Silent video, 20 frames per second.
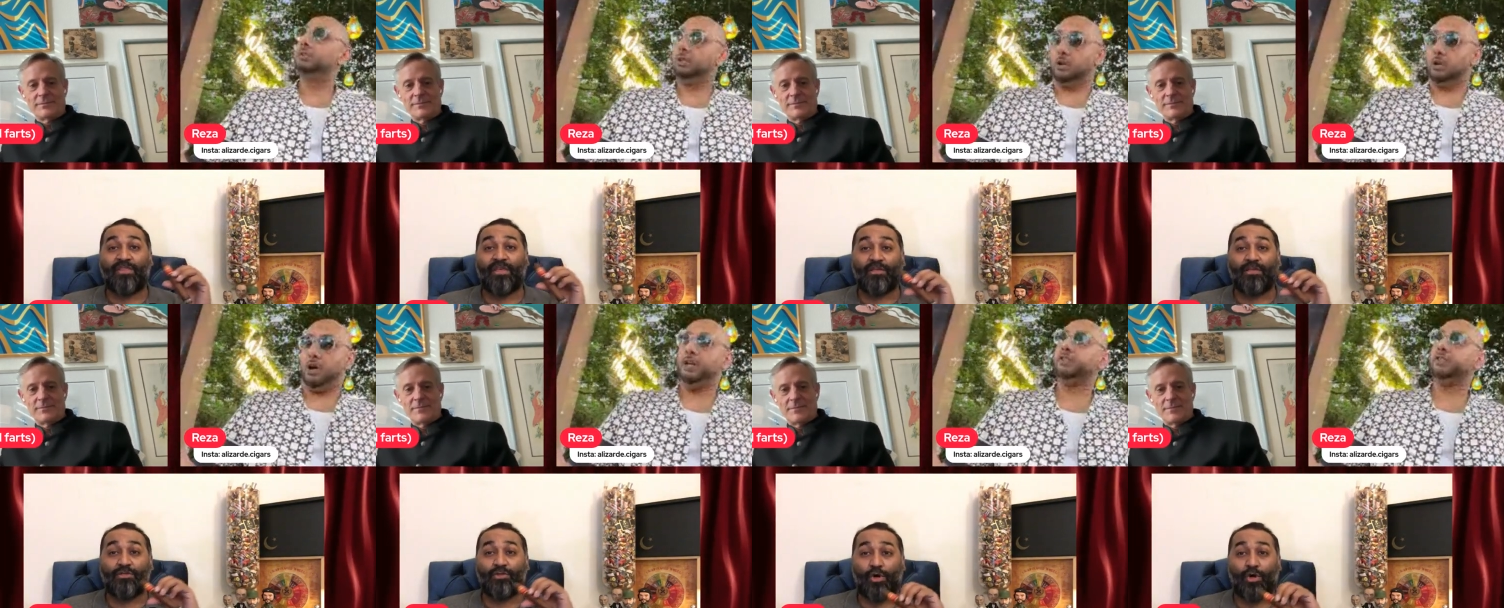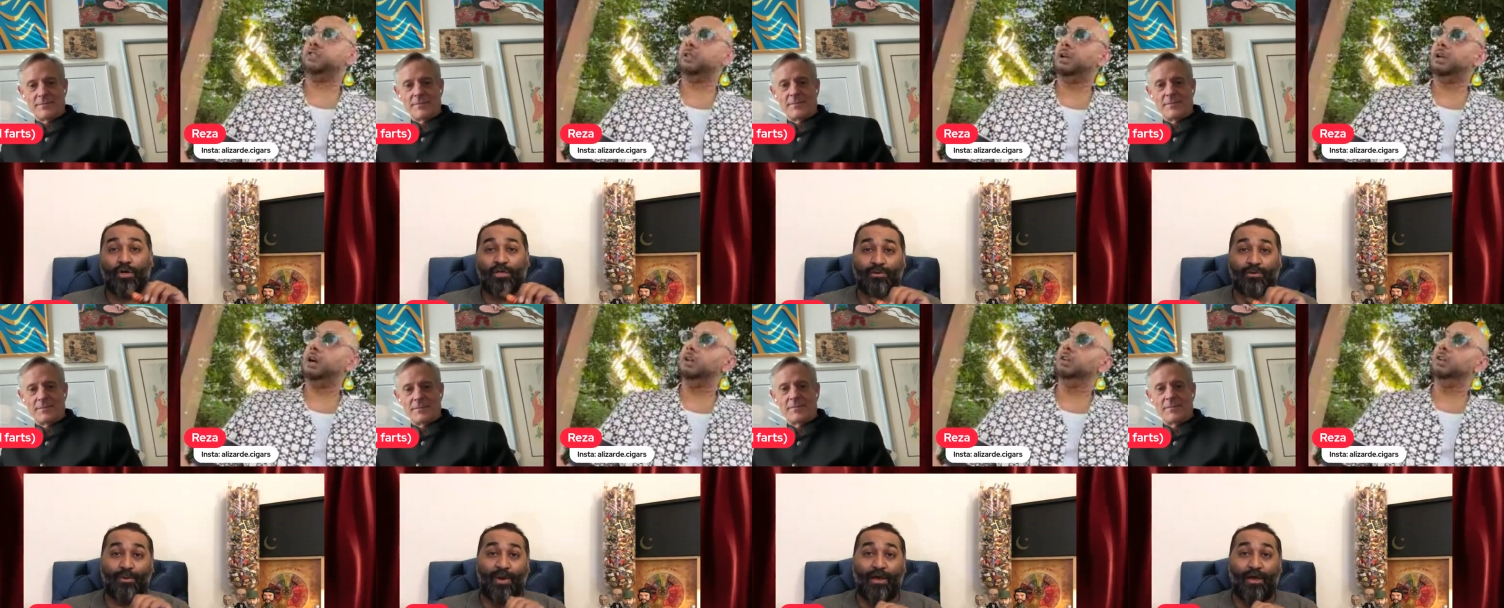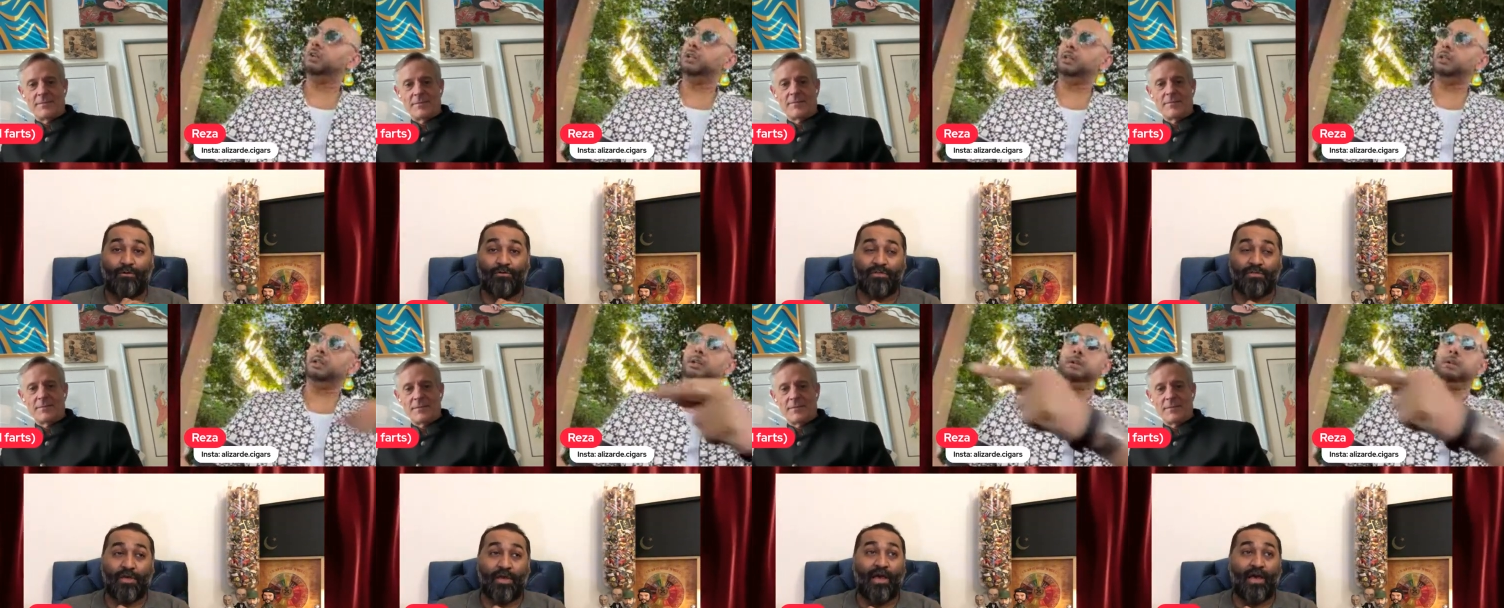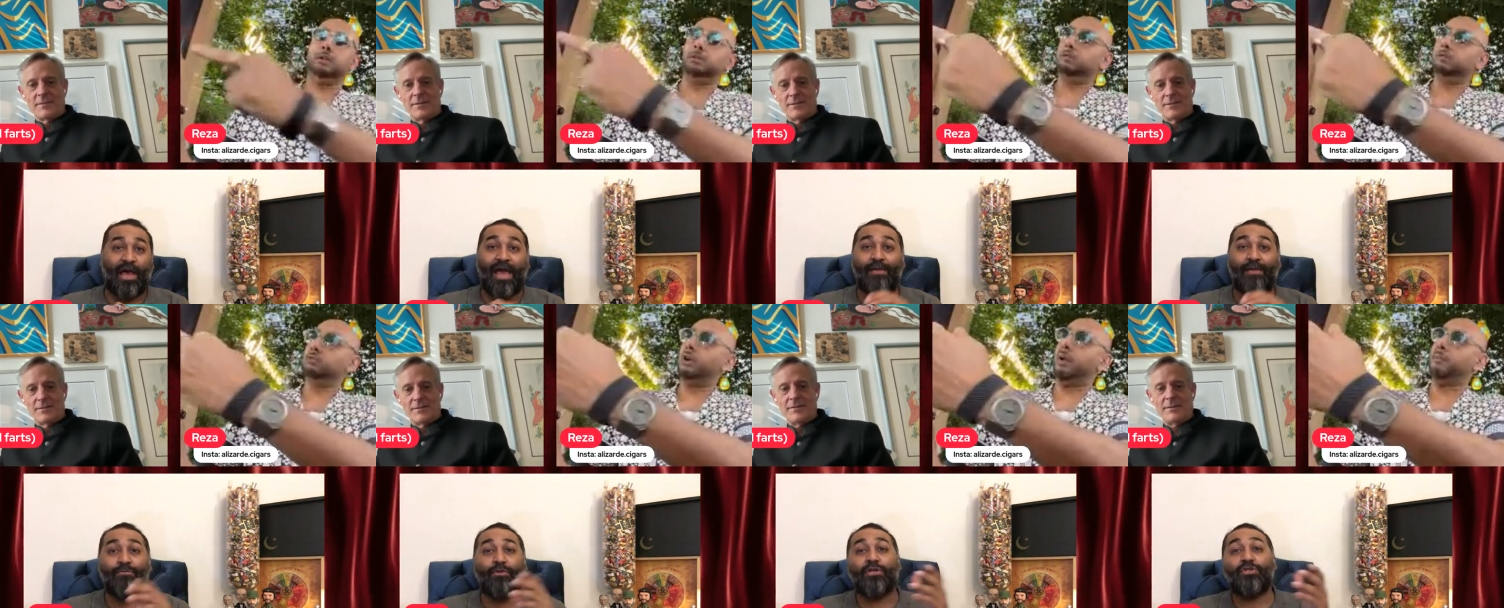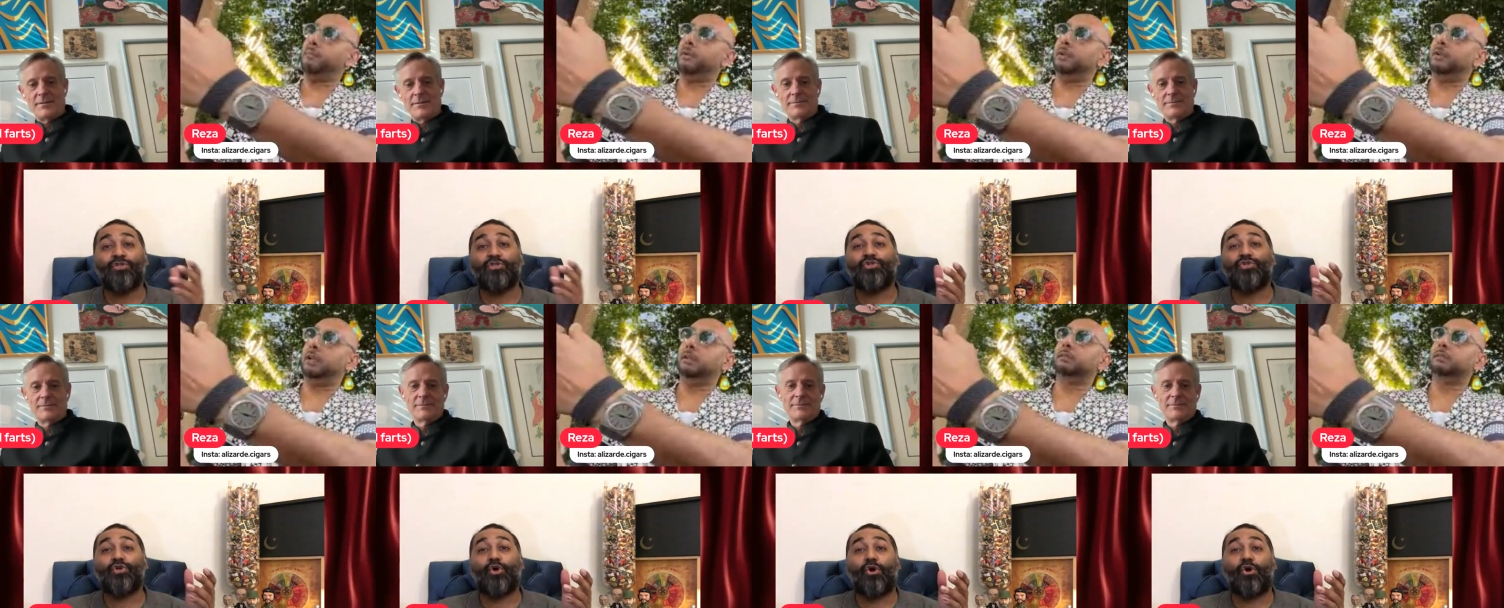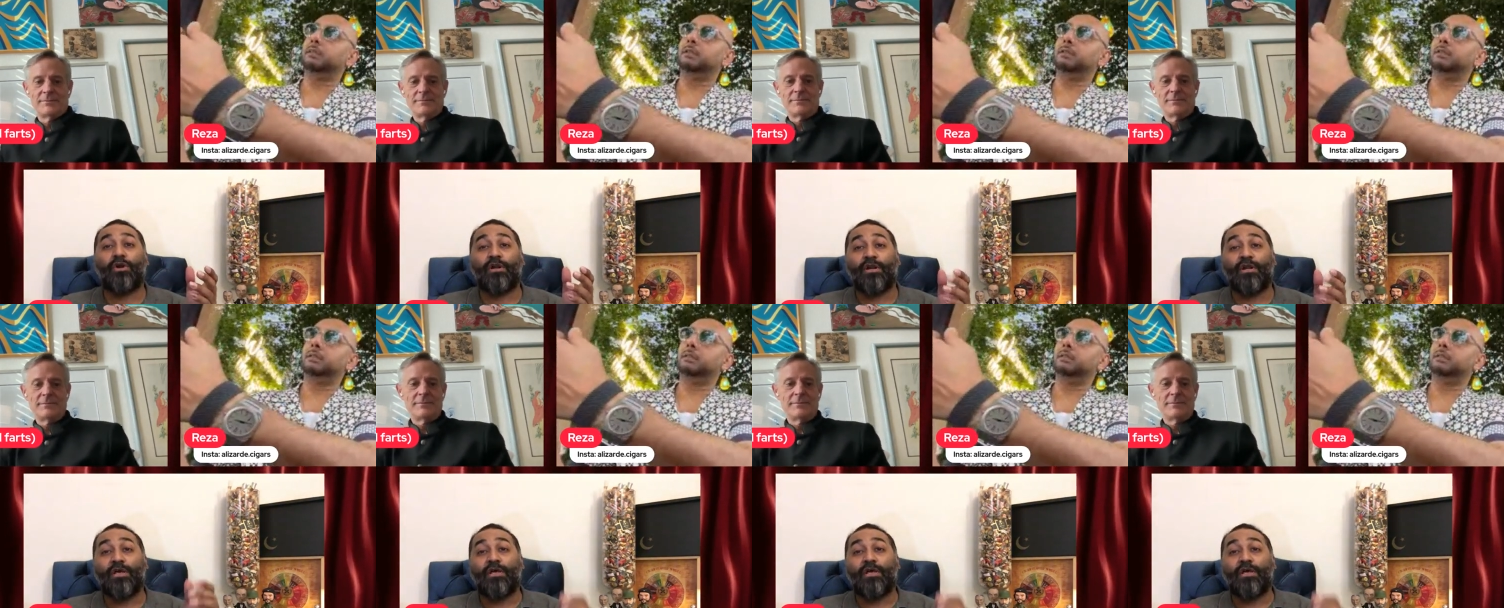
Speaker 1: and nice. talk about. The, I'm not sure.